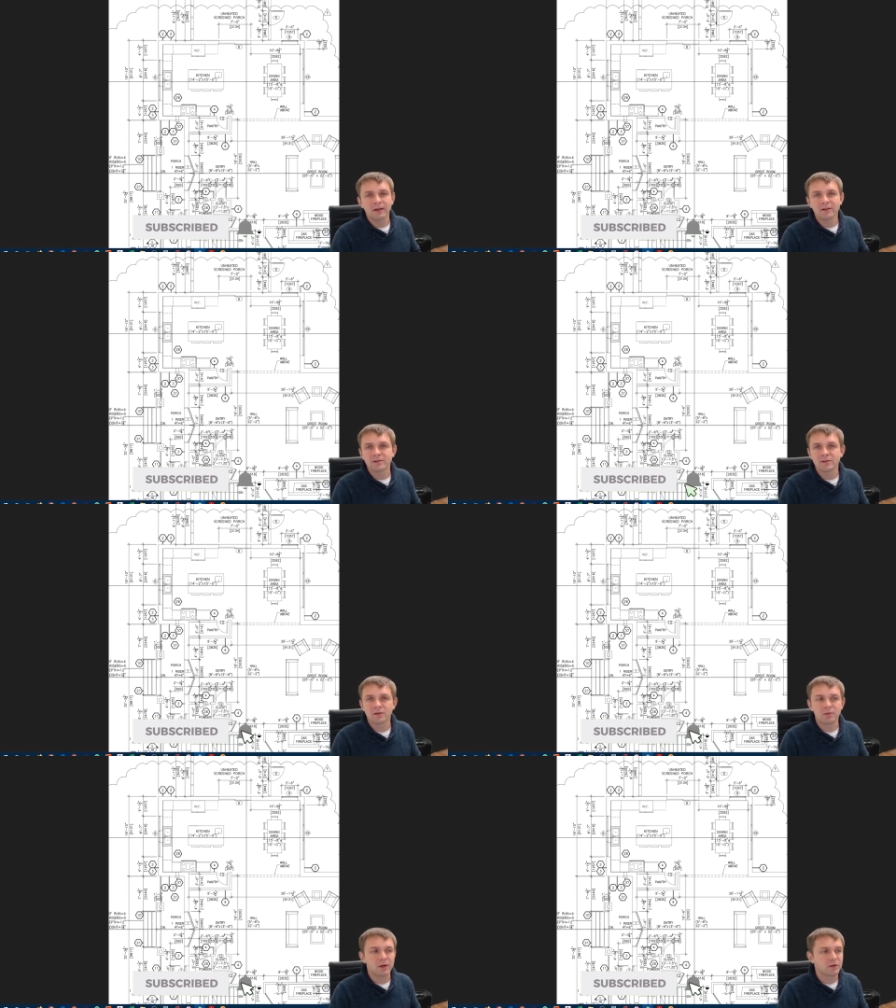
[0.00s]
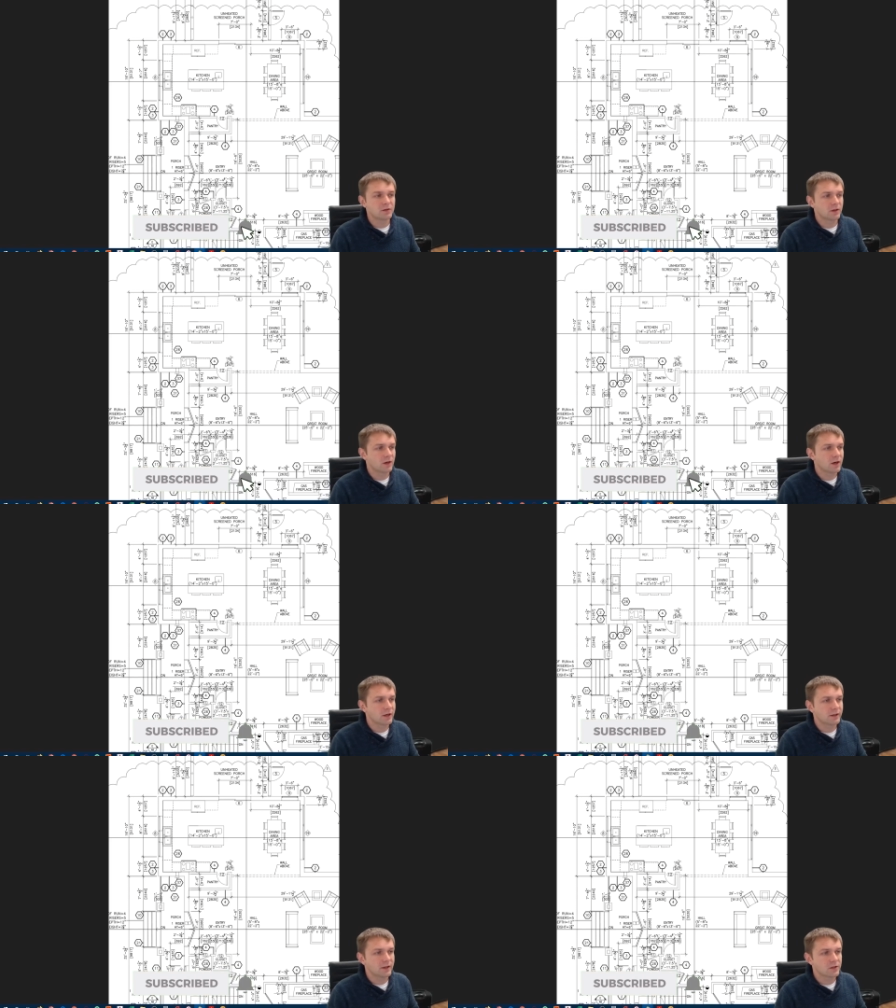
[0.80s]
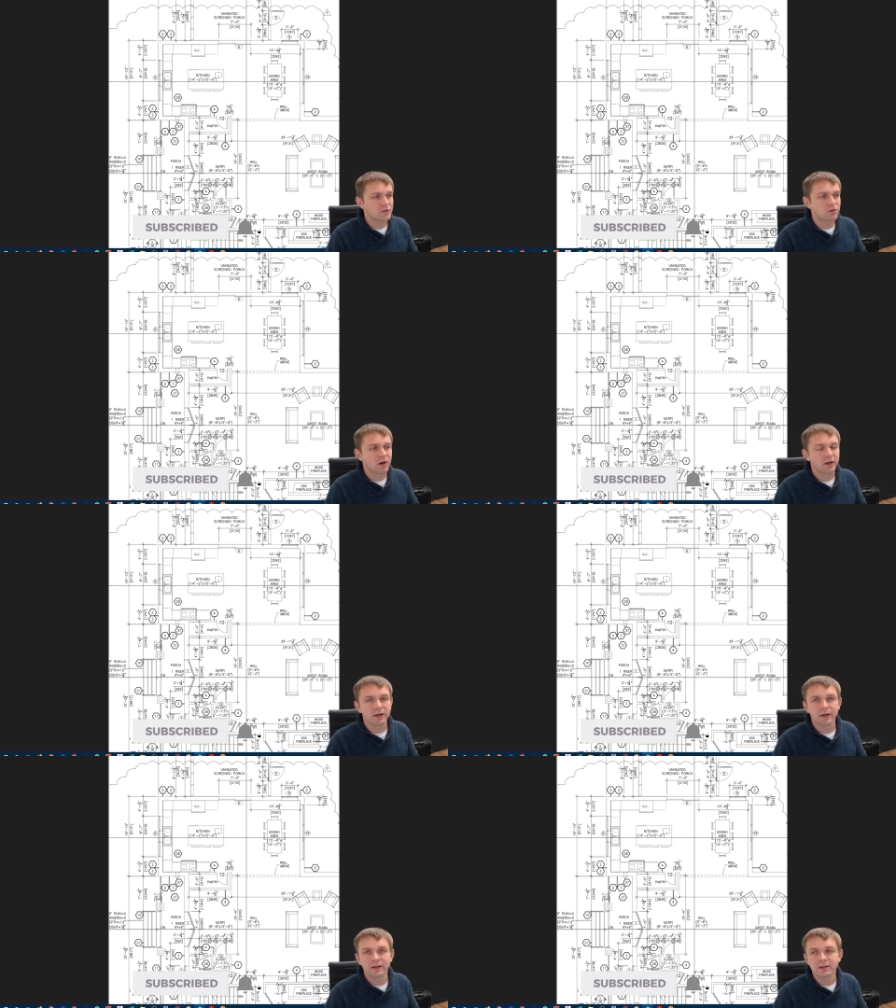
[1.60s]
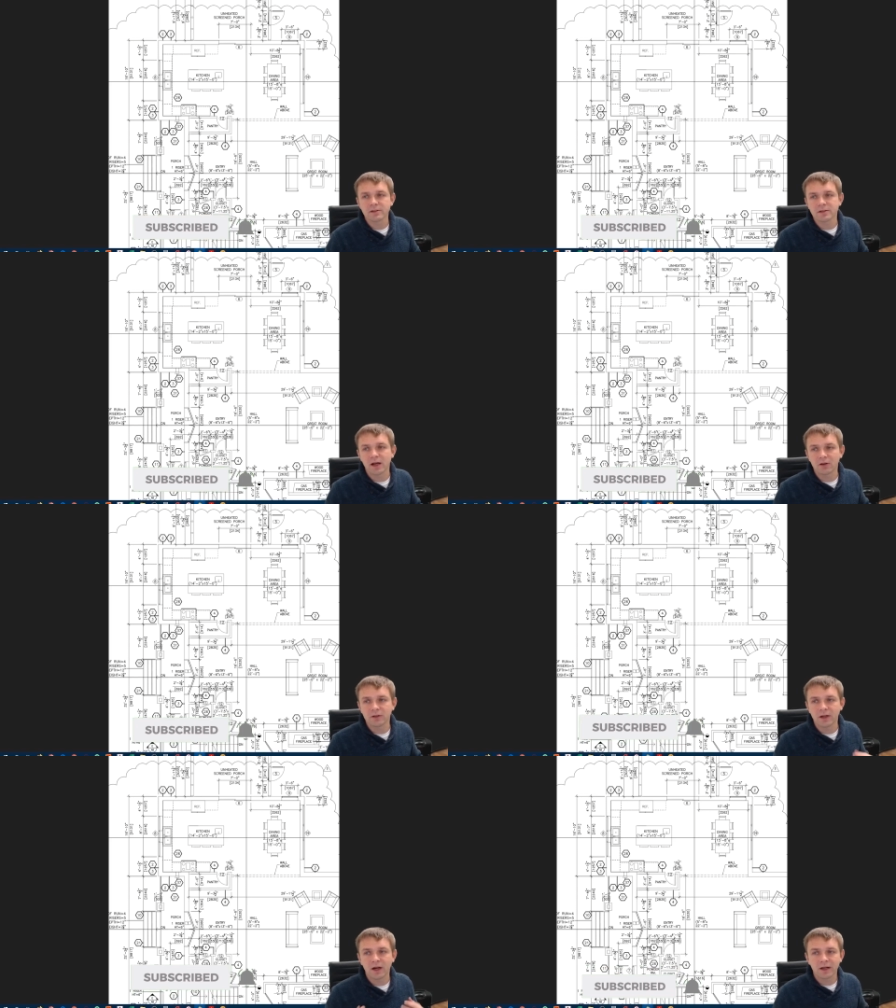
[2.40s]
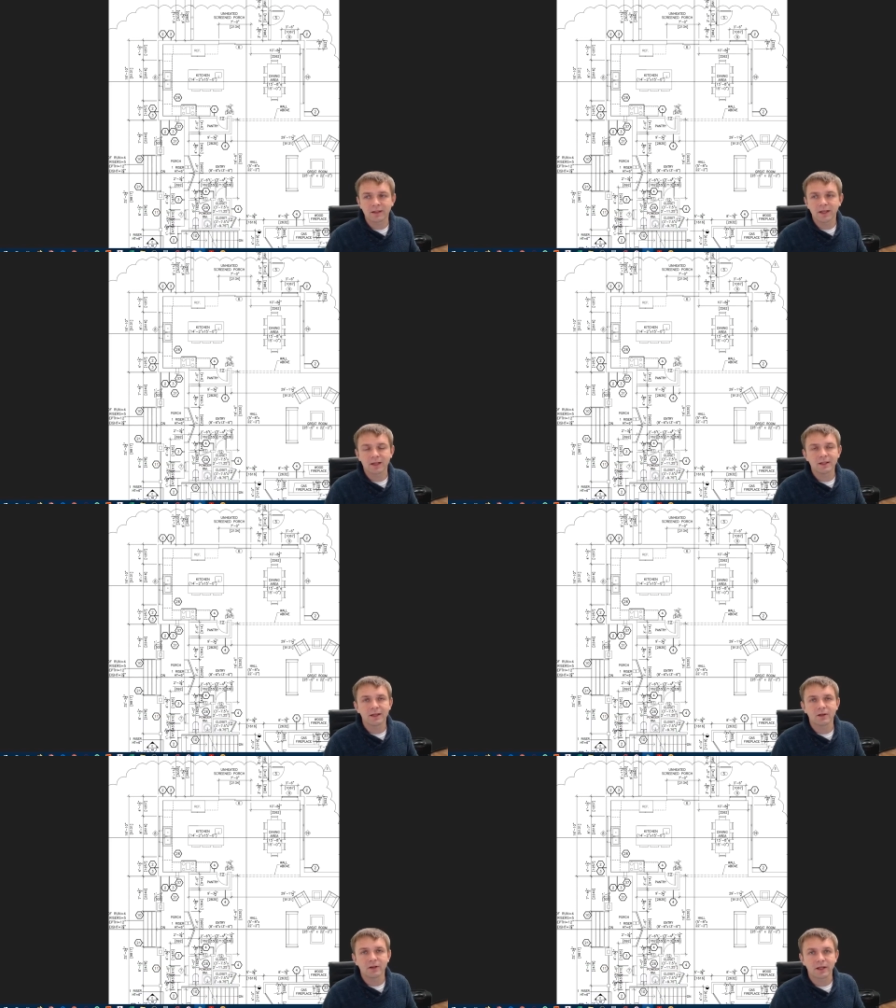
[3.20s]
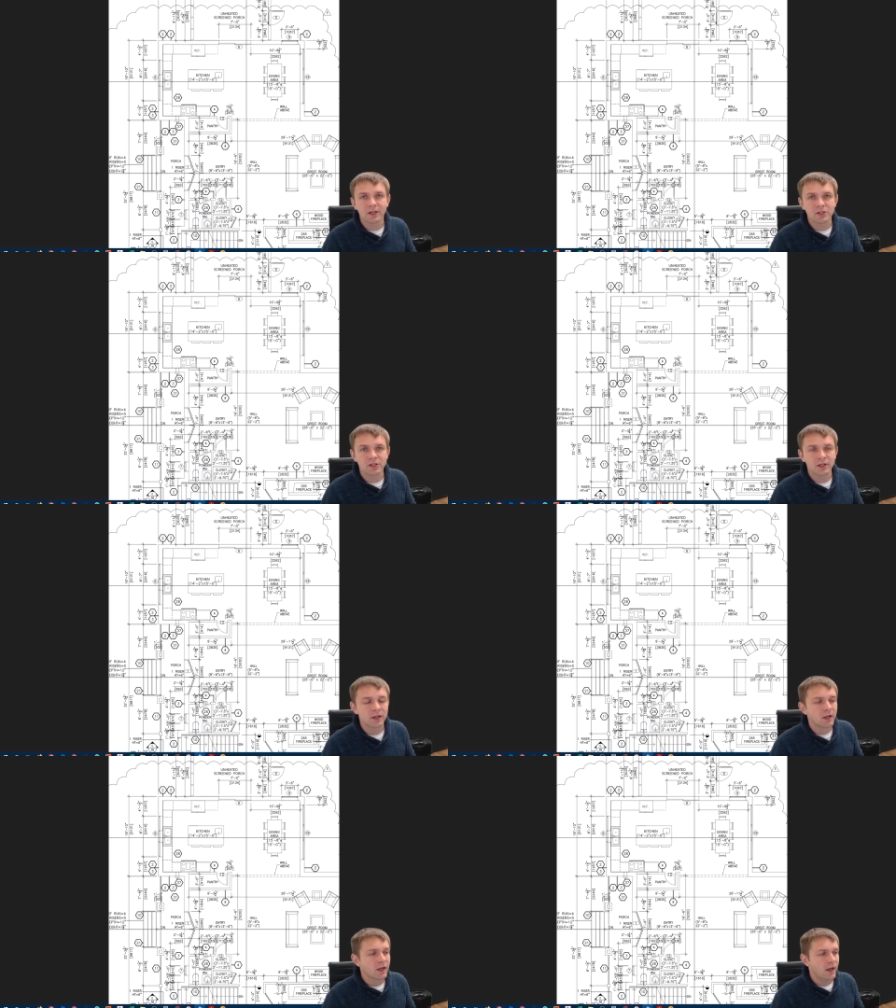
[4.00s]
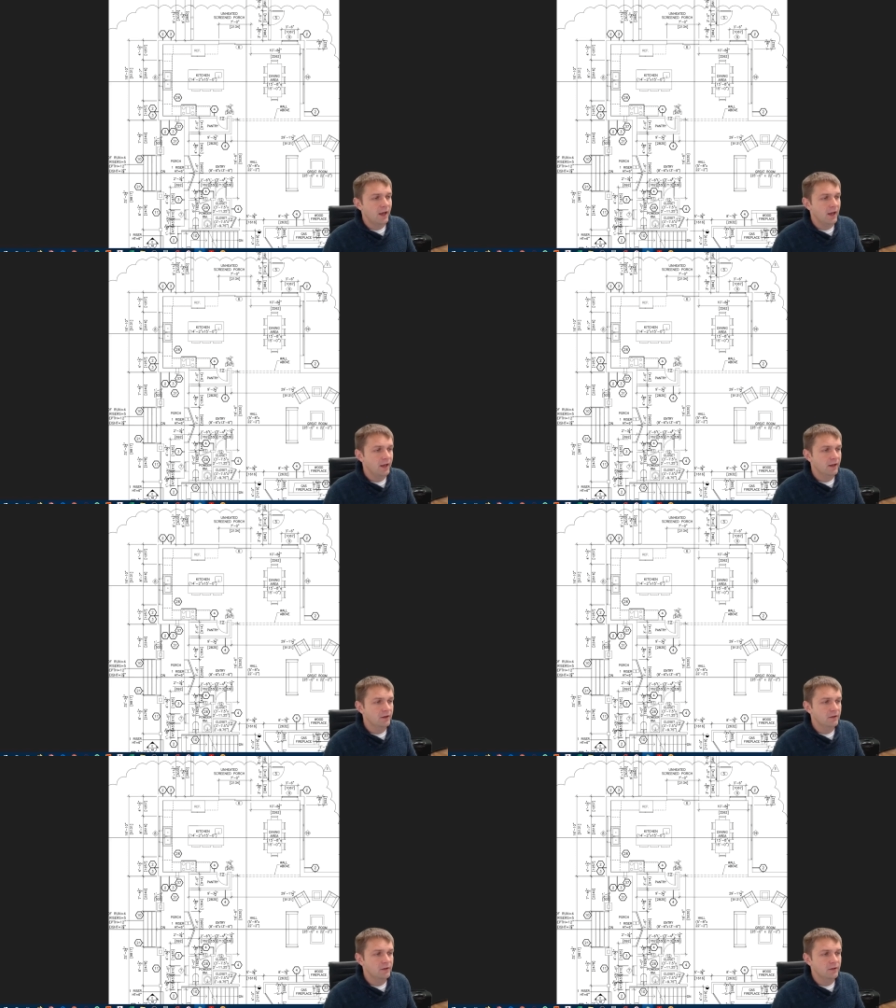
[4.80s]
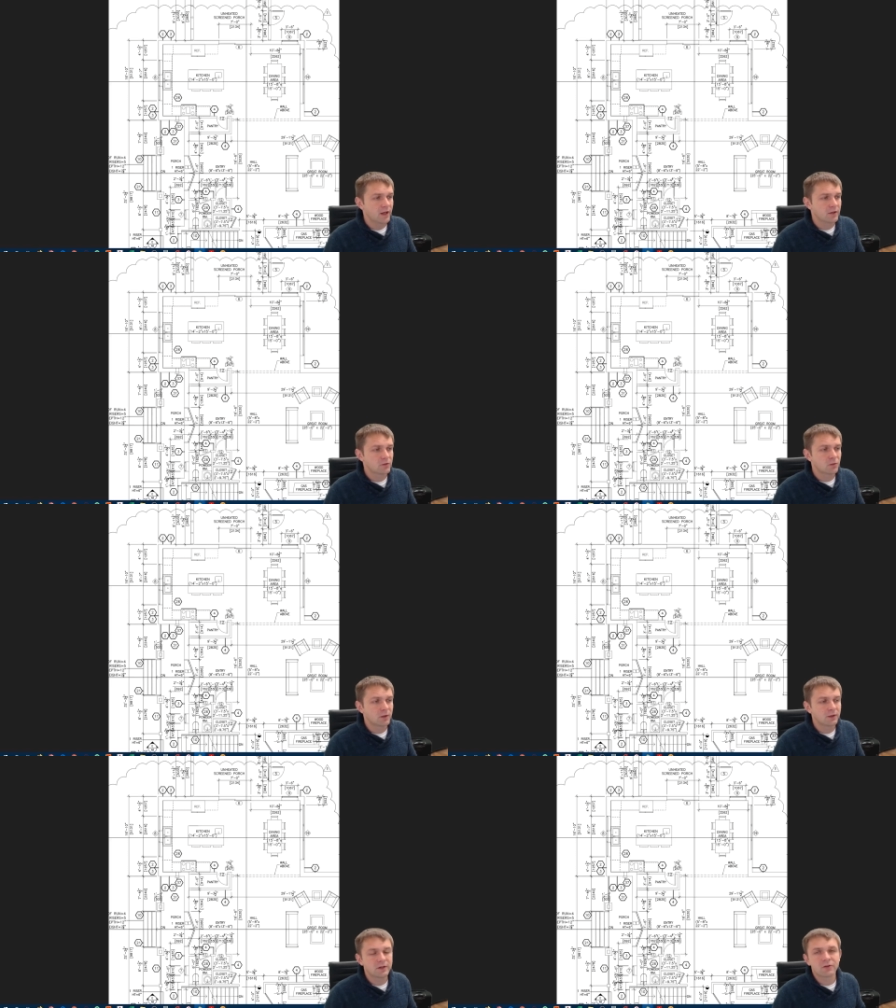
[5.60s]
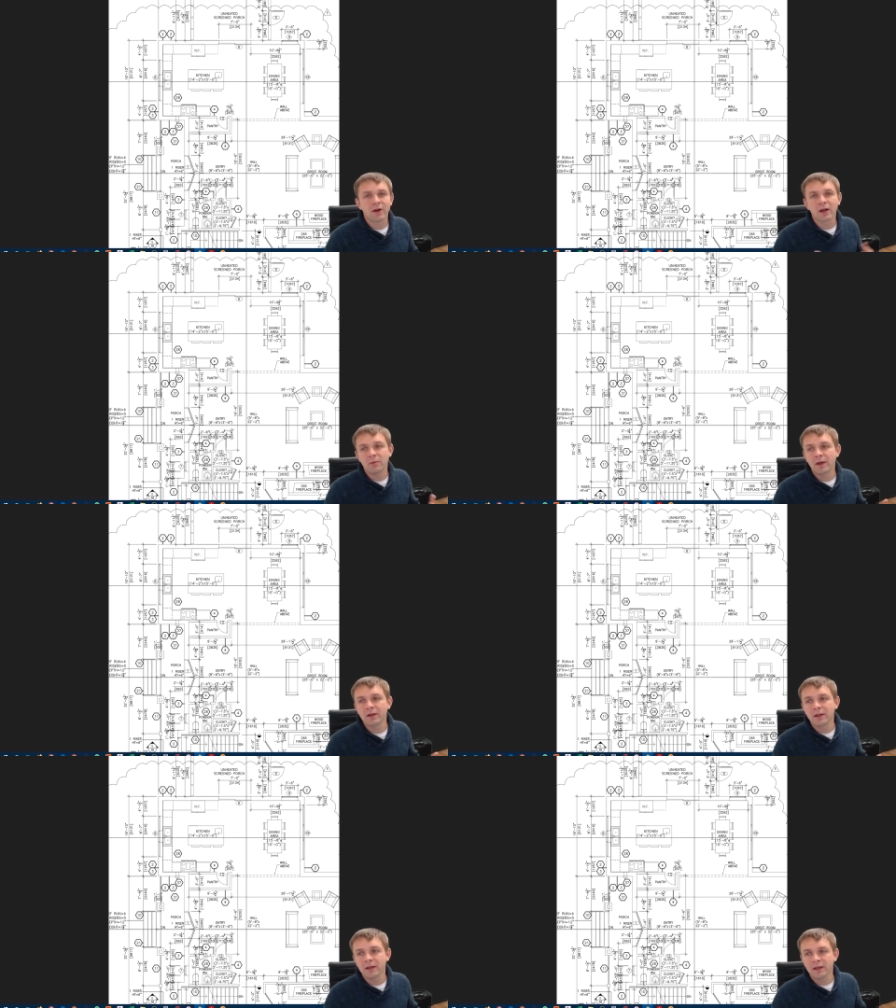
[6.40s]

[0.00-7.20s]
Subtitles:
This is a basic architect's drawing, and this is how the architect laid out the kitchen, and that's what they're recommending.